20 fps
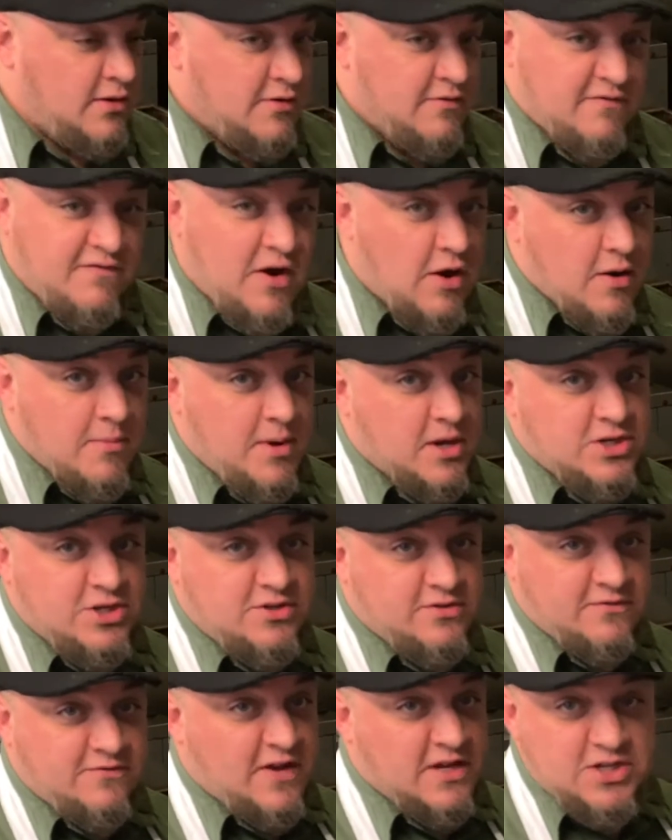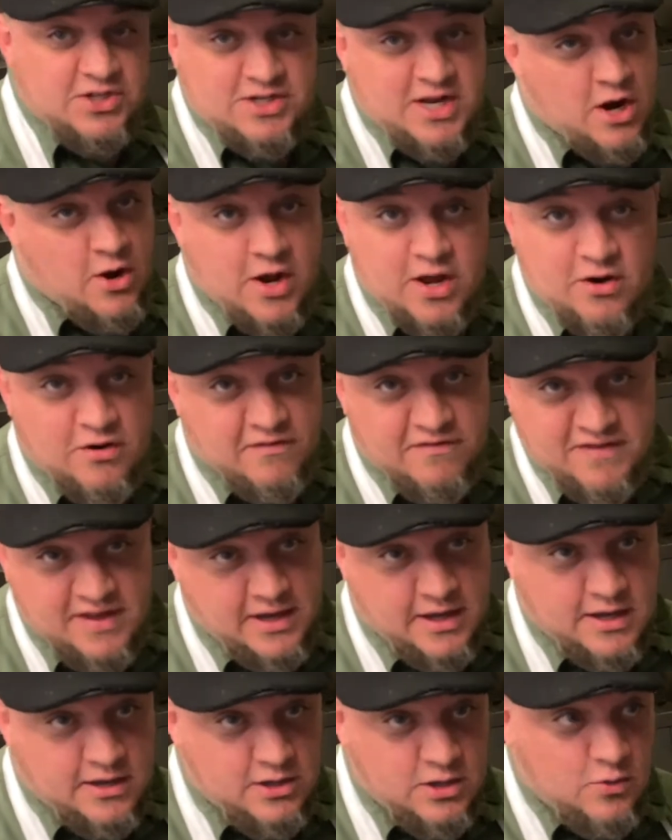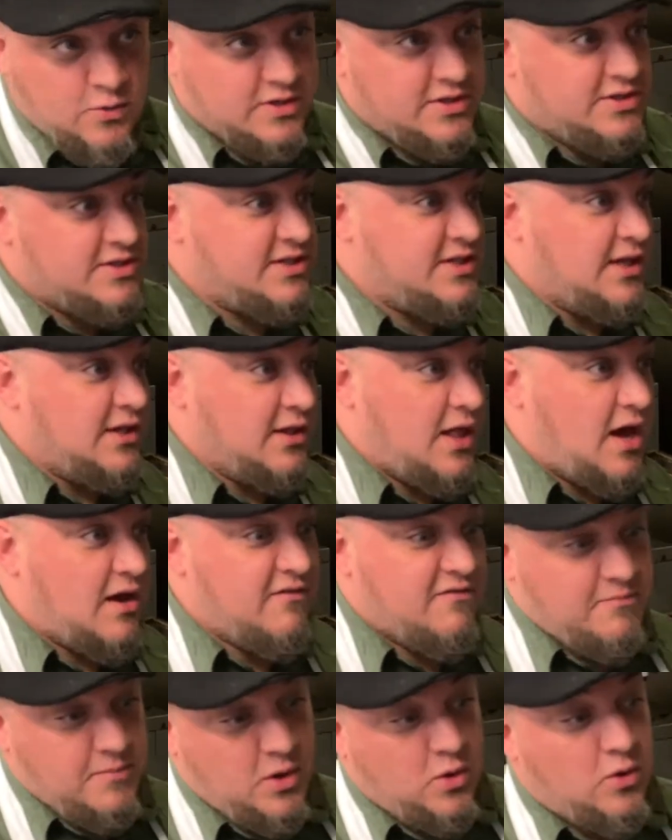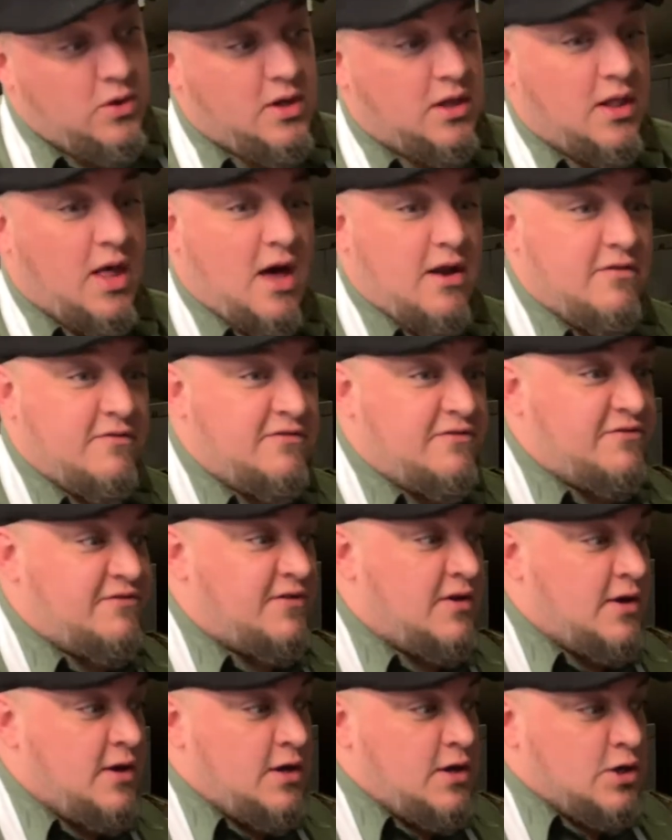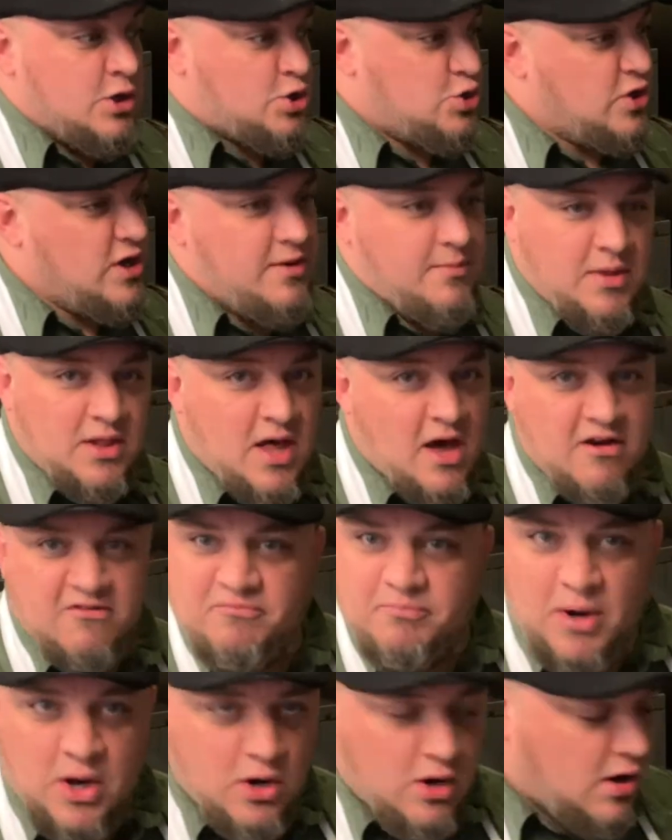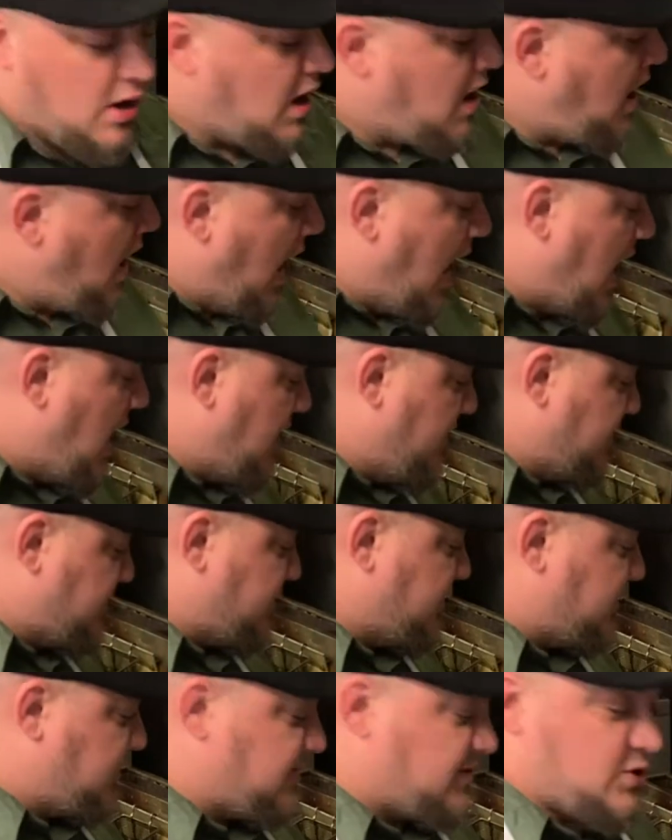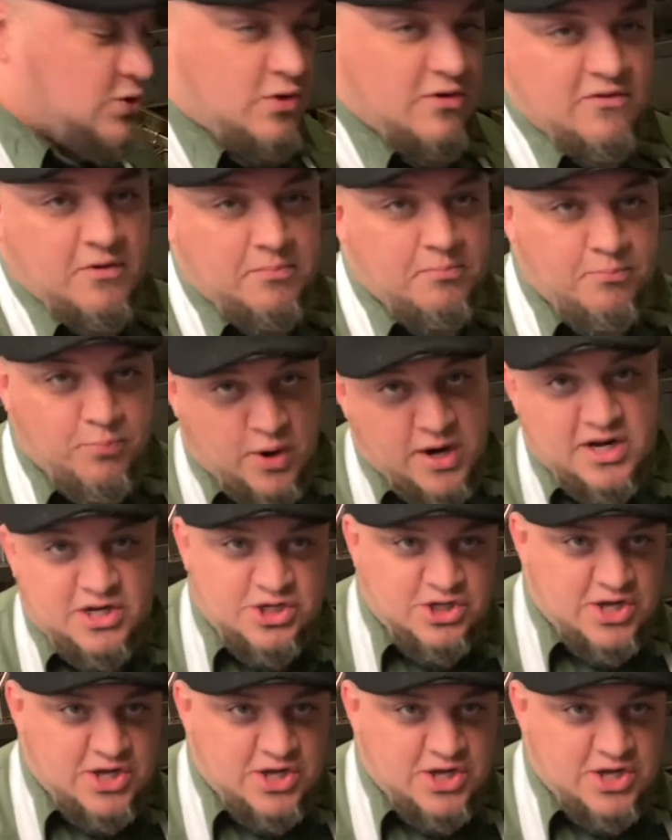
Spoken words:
very much vegetarian or vegan. You wouldn't see a lot of milk, a lot of cream, a lot of butter. This is sort of a British